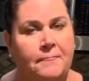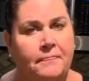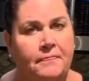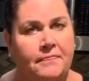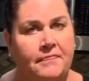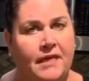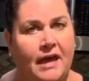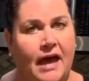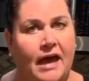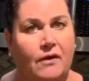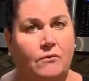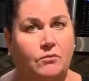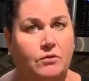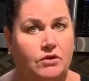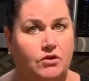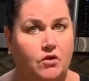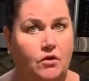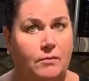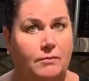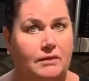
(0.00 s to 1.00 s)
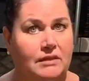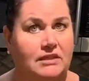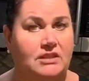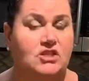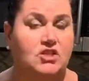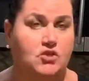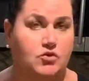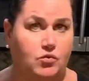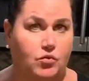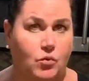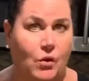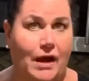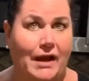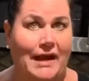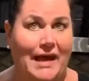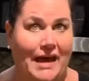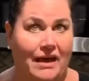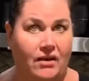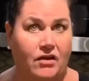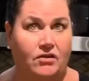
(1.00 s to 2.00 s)
that would normally just run
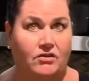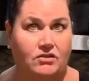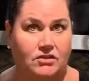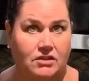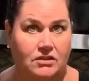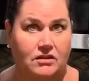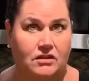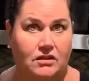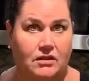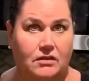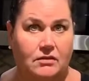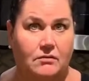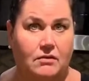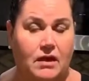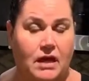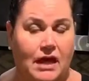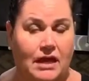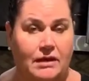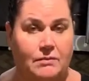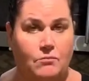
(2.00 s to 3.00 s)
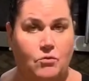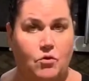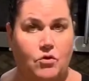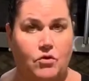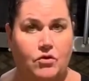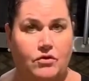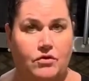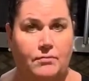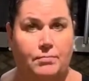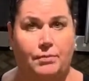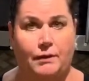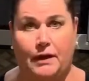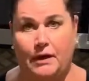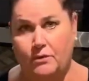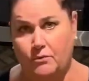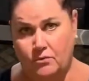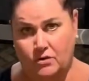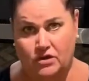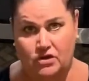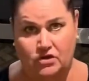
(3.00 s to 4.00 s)
out onto the cutting board or the plate
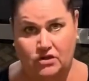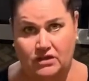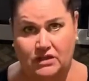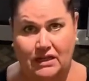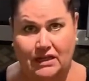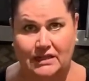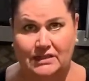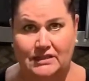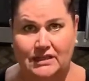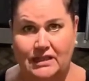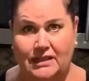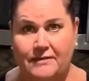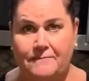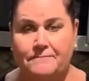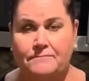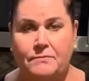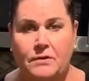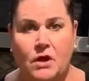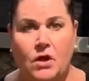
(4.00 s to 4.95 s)
when you're slicing it,